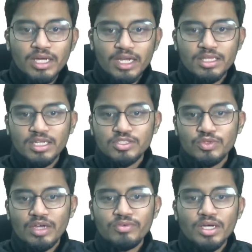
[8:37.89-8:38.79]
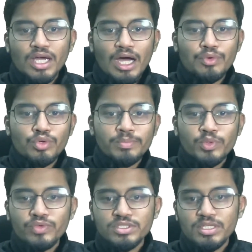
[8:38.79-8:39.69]
Anything else you have? How to
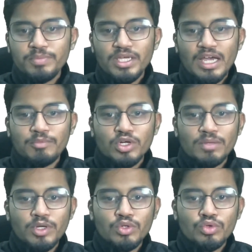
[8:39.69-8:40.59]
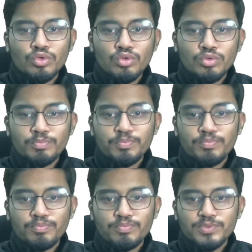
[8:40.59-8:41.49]
improve in CP? I'm not able to
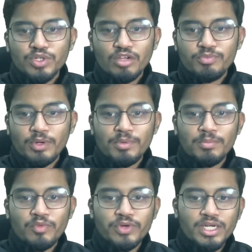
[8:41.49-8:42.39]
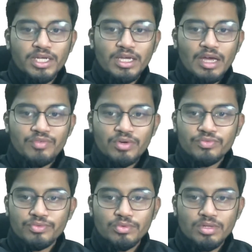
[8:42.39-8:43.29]
solve problem of rating
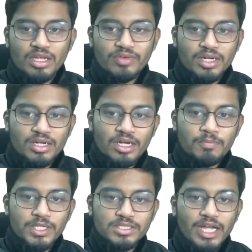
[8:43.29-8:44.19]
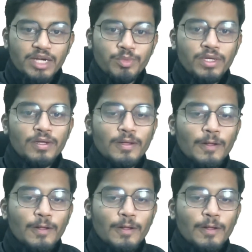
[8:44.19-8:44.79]
above 1100. Please guide me.